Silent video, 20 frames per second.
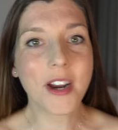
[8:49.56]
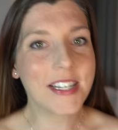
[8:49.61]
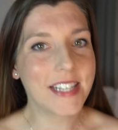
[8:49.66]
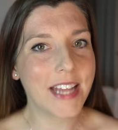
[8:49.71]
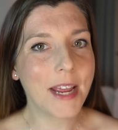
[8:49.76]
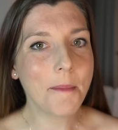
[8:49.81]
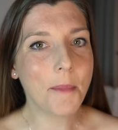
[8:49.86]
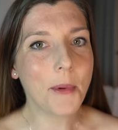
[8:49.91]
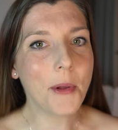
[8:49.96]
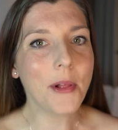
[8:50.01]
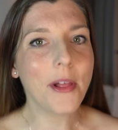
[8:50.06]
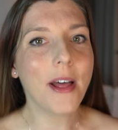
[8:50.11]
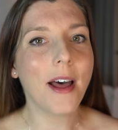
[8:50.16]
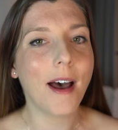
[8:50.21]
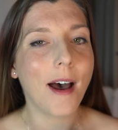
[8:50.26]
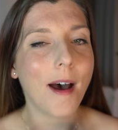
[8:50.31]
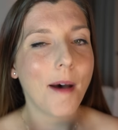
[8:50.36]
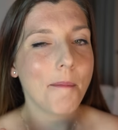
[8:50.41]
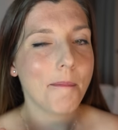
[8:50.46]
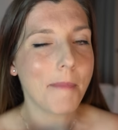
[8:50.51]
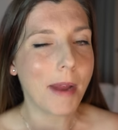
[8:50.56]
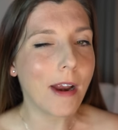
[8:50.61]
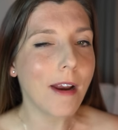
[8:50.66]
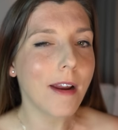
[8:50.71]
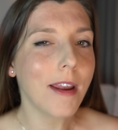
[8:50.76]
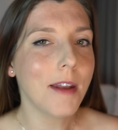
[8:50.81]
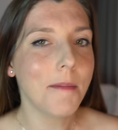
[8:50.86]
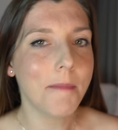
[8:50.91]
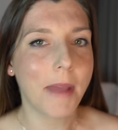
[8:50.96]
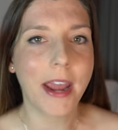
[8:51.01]
example,
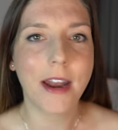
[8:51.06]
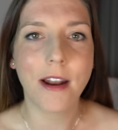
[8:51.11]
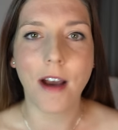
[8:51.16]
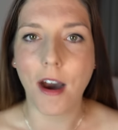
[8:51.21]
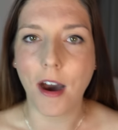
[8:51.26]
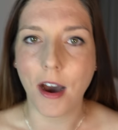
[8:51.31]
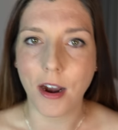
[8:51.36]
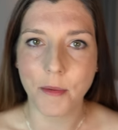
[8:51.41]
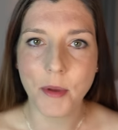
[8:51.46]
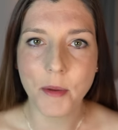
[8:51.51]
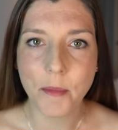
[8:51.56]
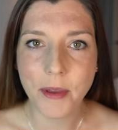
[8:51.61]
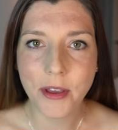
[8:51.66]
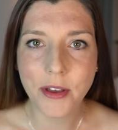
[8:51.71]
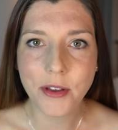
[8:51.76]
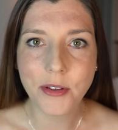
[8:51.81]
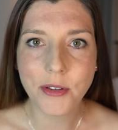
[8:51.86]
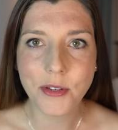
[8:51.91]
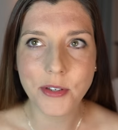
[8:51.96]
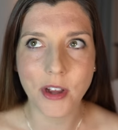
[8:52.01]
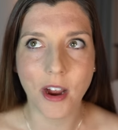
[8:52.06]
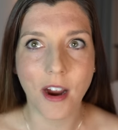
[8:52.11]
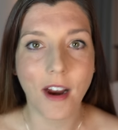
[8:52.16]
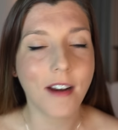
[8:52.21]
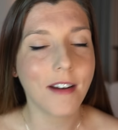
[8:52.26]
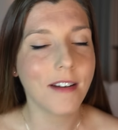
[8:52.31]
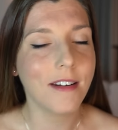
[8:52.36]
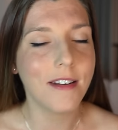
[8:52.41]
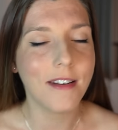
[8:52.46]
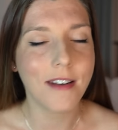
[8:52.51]
American-made automobiles
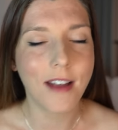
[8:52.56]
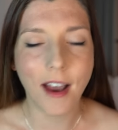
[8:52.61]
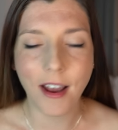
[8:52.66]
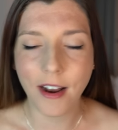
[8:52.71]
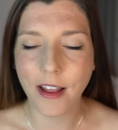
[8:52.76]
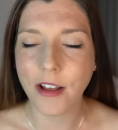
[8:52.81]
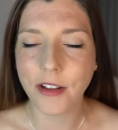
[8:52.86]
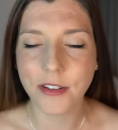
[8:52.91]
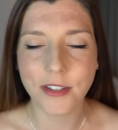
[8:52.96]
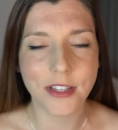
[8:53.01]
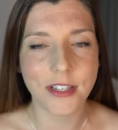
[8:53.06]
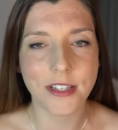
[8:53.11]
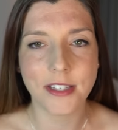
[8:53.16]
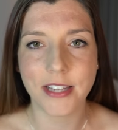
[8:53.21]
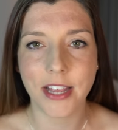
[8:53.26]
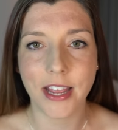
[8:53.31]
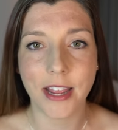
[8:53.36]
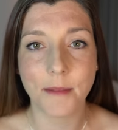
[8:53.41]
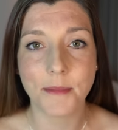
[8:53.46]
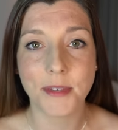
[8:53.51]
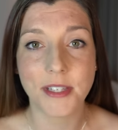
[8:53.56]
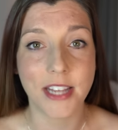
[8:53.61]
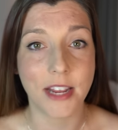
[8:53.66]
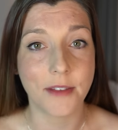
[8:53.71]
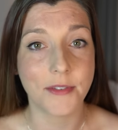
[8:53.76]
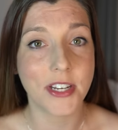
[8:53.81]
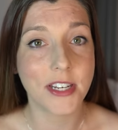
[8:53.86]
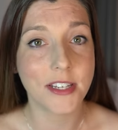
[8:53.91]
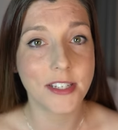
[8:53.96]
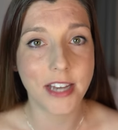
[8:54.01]
are not held to the same
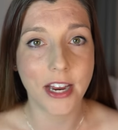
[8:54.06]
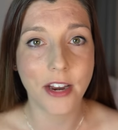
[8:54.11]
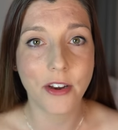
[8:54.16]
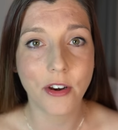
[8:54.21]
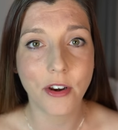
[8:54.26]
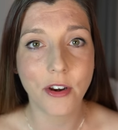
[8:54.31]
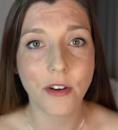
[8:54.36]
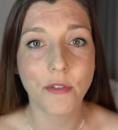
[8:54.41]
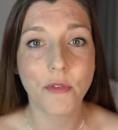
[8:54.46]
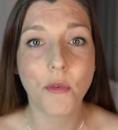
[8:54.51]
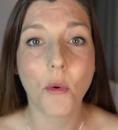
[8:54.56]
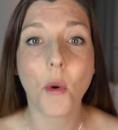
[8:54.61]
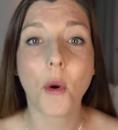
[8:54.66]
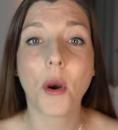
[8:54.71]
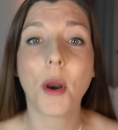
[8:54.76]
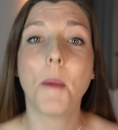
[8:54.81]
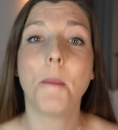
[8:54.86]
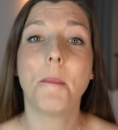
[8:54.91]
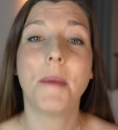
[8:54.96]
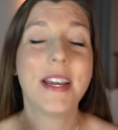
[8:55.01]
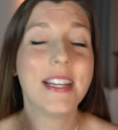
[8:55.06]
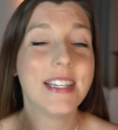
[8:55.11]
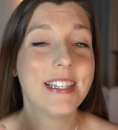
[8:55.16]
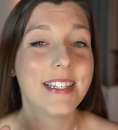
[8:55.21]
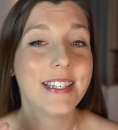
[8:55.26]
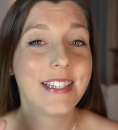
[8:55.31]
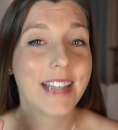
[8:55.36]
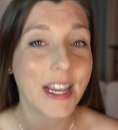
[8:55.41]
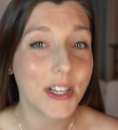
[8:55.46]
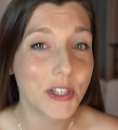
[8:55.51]
safety standard for
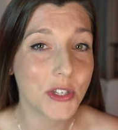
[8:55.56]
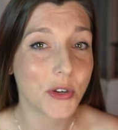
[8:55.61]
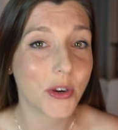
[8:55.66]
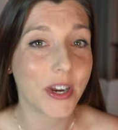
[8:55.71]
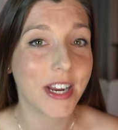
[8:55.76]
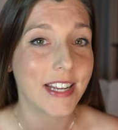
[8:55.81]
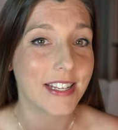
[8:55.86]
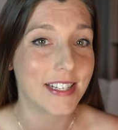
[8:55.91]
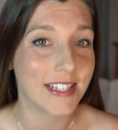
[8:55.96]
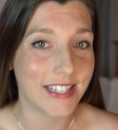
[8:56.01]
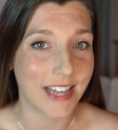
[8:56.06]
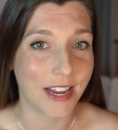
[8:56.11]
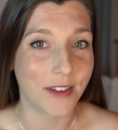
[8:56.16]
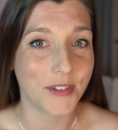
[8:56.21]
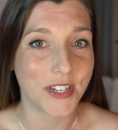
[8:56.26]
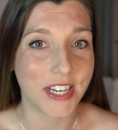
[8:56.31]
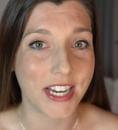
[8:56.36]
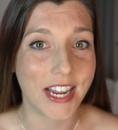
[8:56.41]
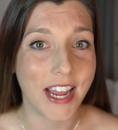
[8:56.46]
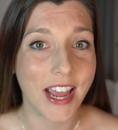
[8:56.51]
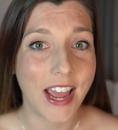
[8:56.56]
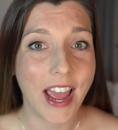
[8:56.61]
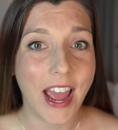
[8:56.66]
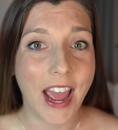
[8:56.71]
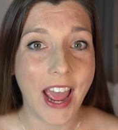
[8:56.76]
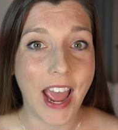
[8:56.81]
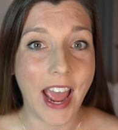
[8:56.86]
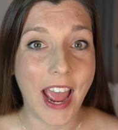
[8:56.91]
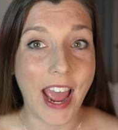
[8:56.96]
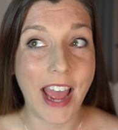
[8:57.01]
pedestrian safety
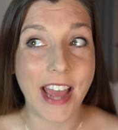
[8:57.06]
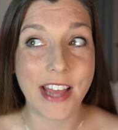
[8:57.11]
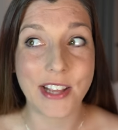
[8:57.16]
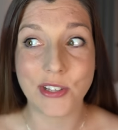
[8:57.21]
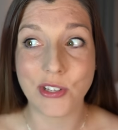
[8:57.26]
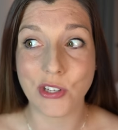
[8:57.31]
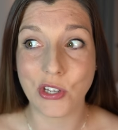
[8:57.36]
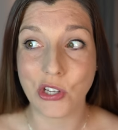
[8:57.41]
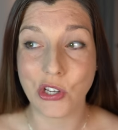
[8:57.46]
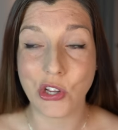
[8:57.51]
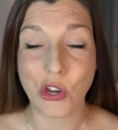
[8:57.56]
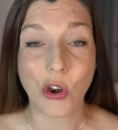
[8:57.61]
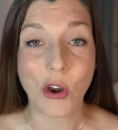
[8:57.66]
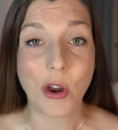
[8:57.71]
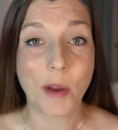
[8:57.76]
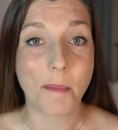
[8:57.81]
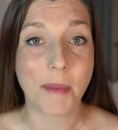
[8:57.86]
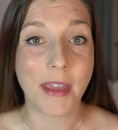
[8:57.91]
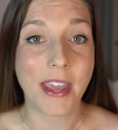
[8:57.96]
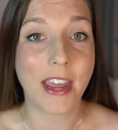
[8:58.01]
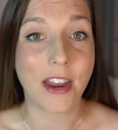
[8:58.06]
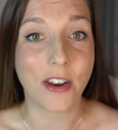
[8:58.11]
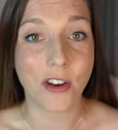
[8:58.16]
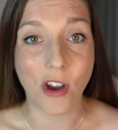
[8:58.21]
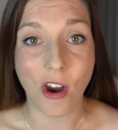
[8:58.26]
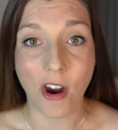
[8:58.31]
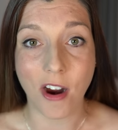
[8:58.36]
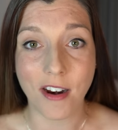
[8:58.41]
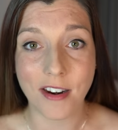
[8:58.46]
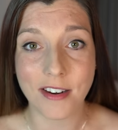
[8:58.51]
as European
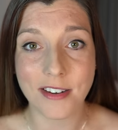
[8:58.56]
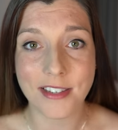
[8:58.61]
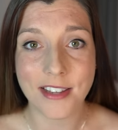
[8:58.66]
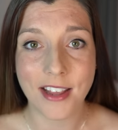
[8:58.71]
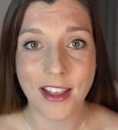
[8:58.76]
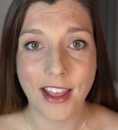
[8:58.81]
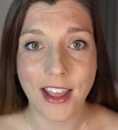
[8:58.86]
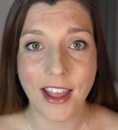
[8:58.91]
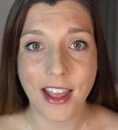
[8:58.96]
cars.